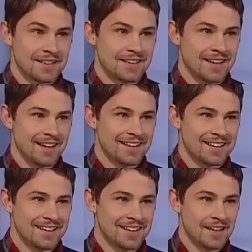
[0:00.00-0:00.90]
Really? Yeah.
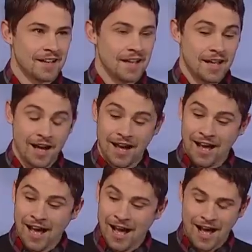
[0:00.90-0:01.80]

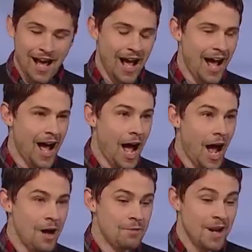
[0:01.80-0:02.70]
Where did that come
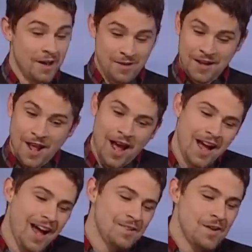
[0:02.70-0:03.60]
from? I mean, I, Michael,
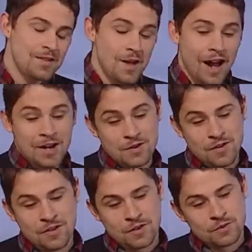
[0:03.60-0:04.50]
I, I, I,
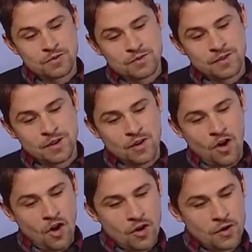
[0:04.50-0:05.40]
there there
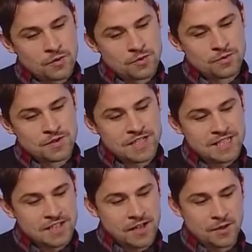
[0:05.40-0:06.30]
are
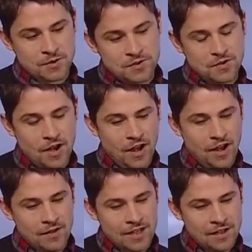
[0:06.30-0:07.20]
details
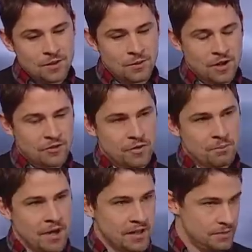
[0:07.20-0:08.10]
uh, in the book from
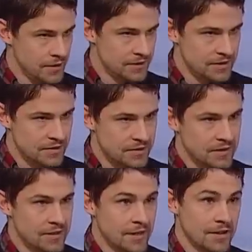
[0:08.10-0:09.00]
my experiences in
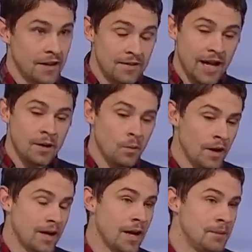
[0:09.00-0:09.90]
the mm. downtown, and that
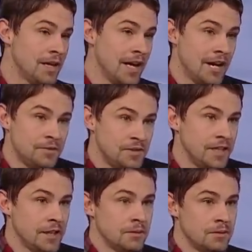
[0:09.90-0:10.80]
one, I mean, I have
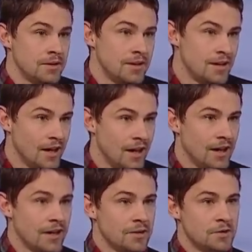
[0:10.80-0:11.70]
seen
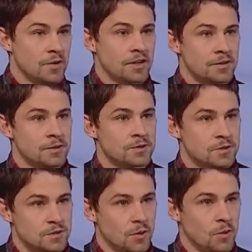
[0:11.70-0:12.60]
uh, drug
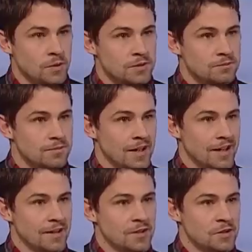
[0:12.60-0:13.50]
users hold
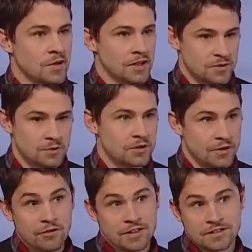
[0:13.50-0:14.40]
uh, drugs with
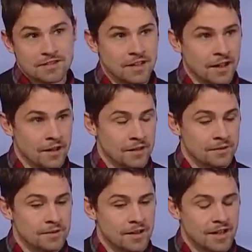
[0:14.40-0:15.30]
reverence. Uh,
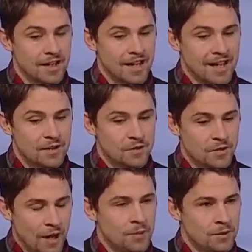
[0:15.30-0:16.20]
mm-hmm. So
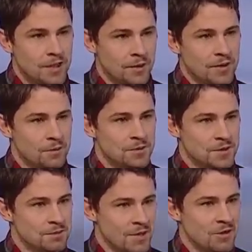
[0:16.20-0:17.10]
that one, you know, that was
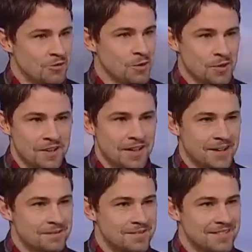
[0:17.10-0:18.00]
a metaphor that
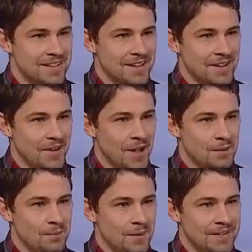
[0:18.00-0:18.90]
I that I got.
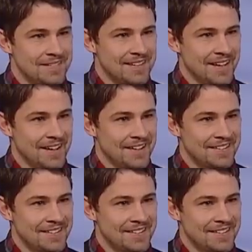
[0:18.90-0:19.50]
Sure. But, uh,